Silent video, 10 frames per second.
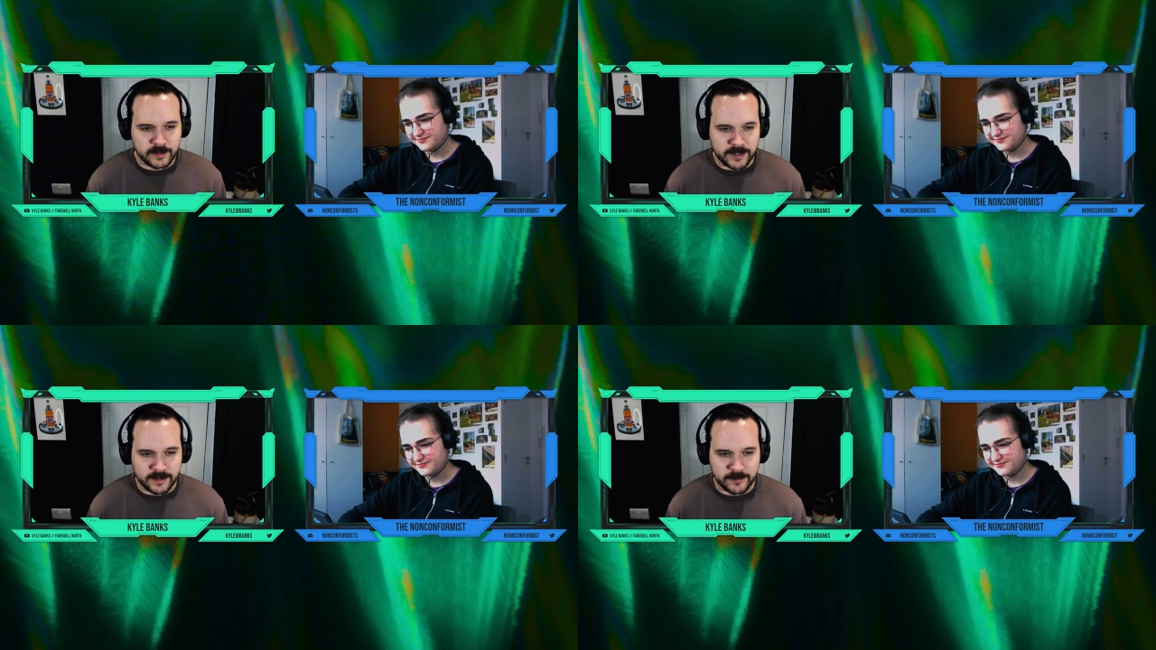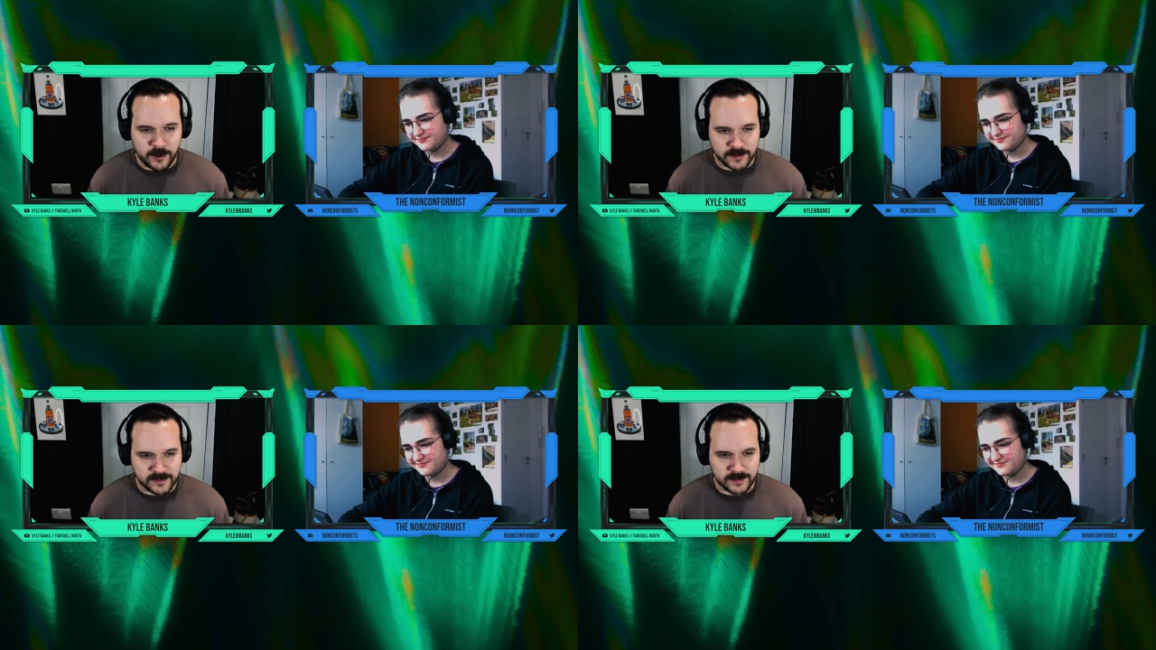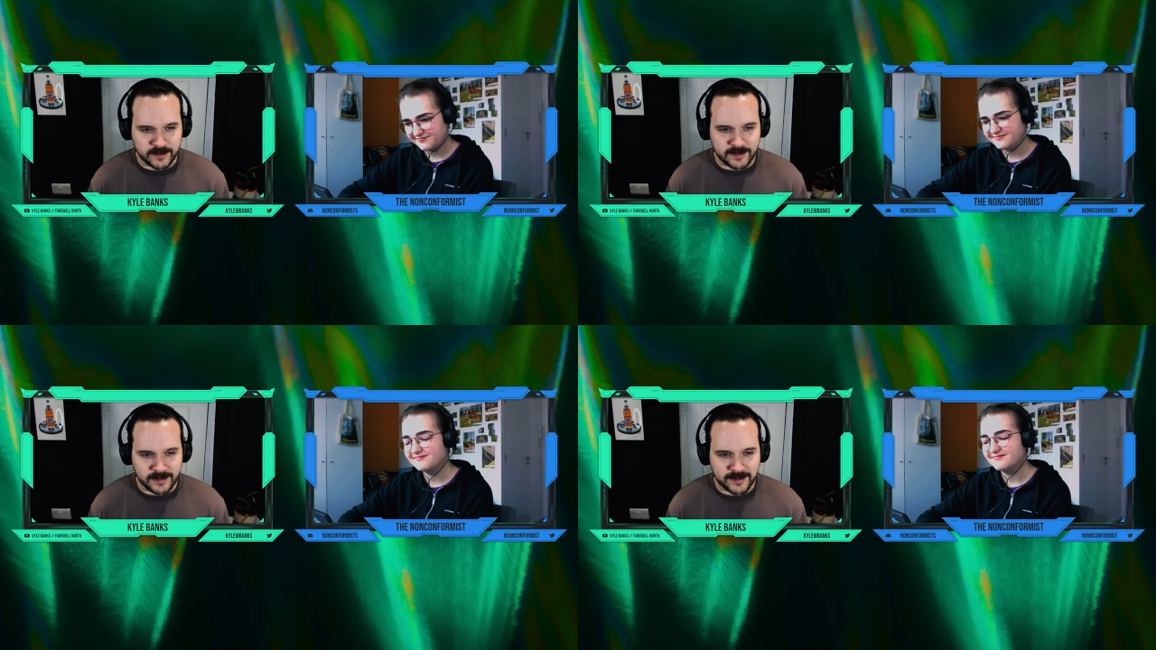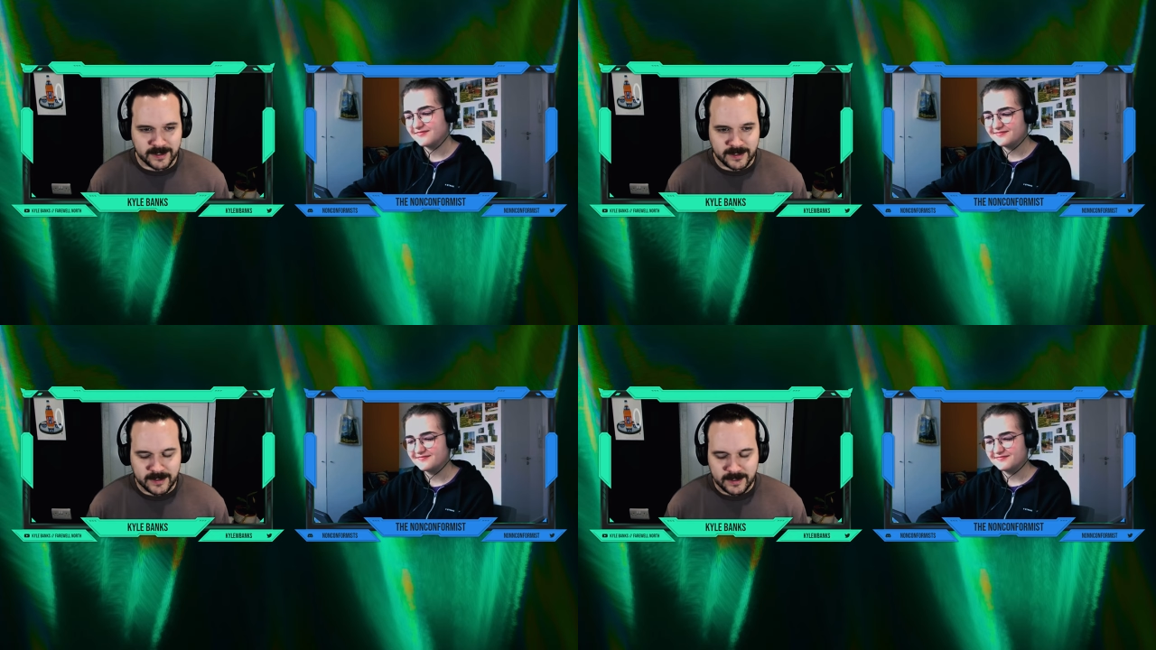Speaker 1: uh, honestly, I think.
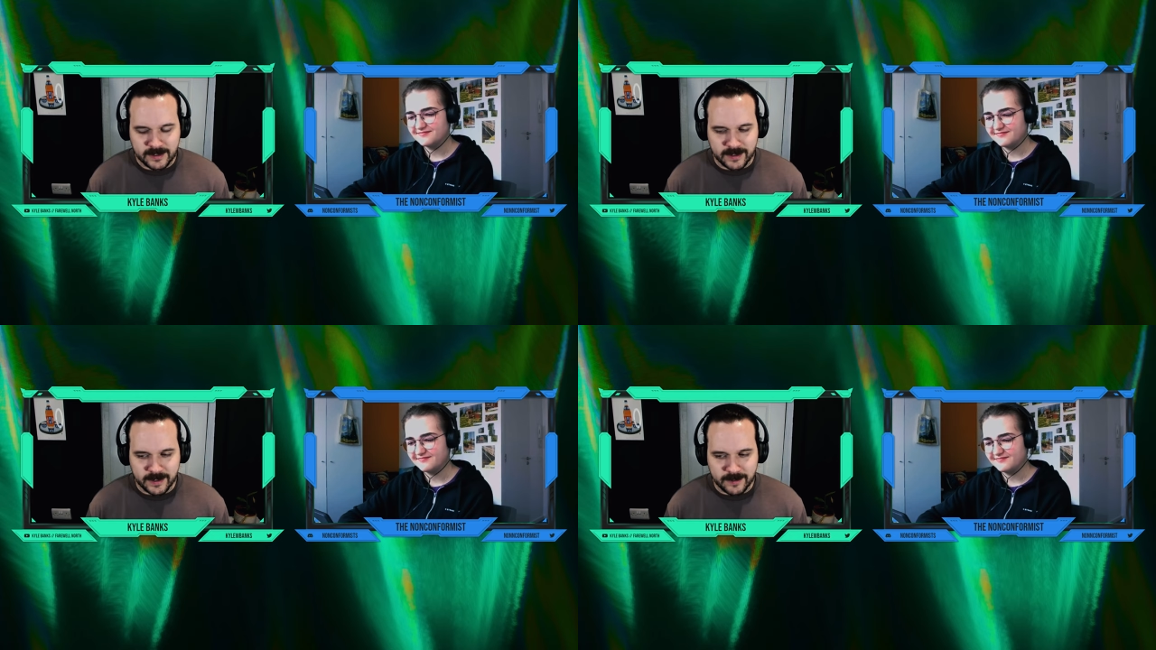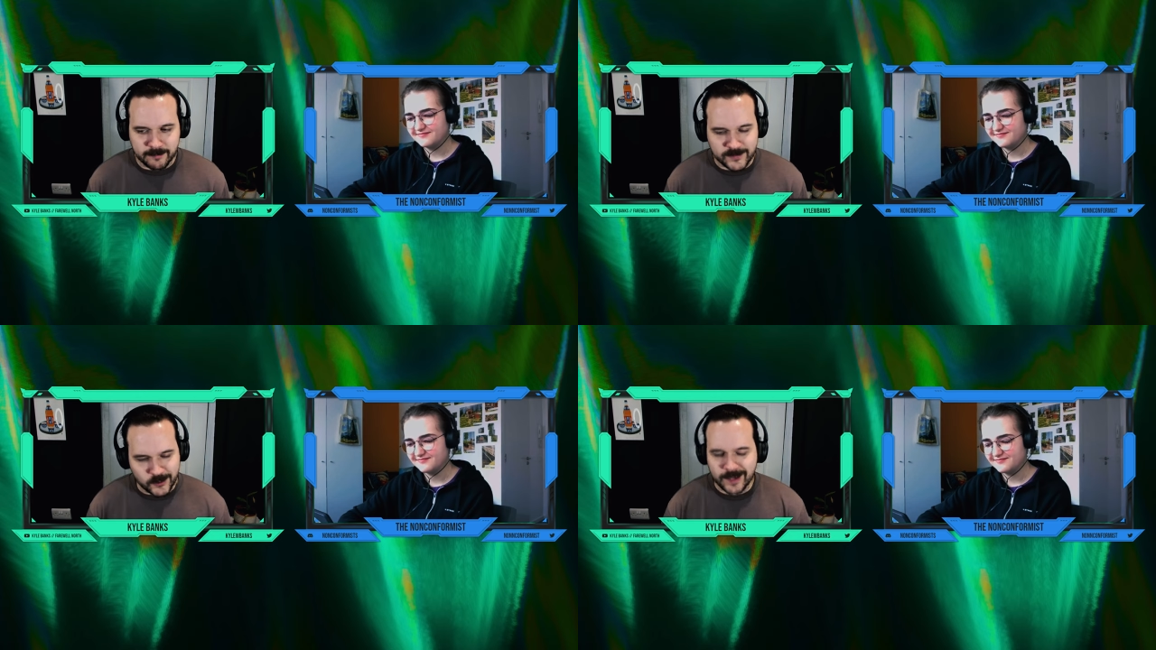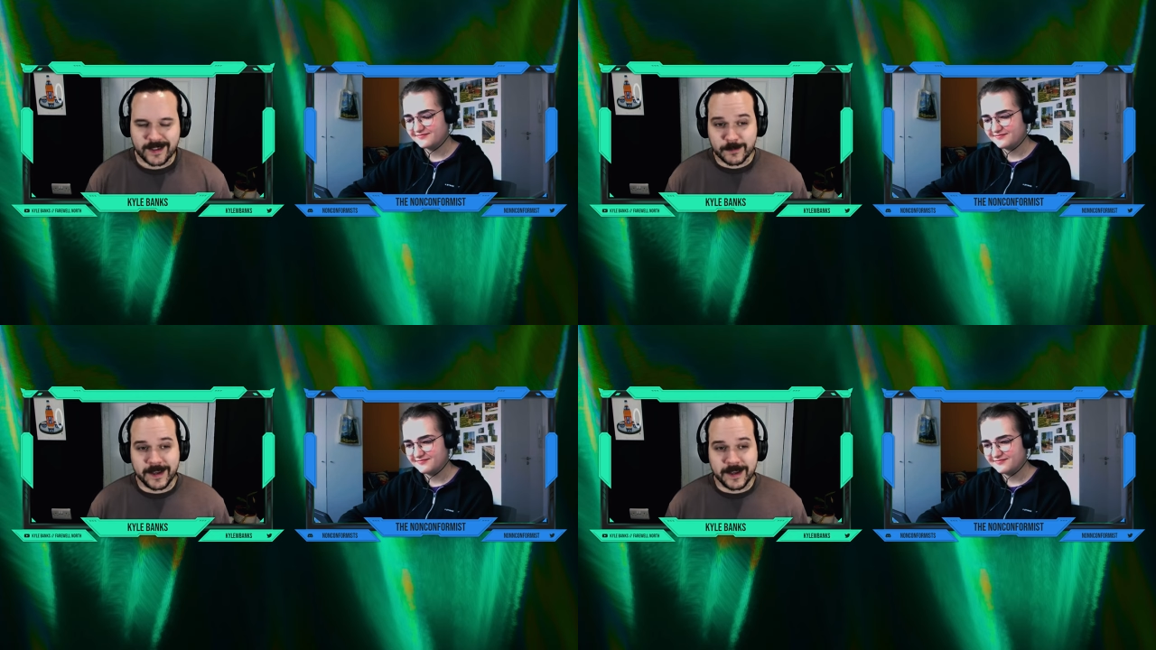Um, so yeah,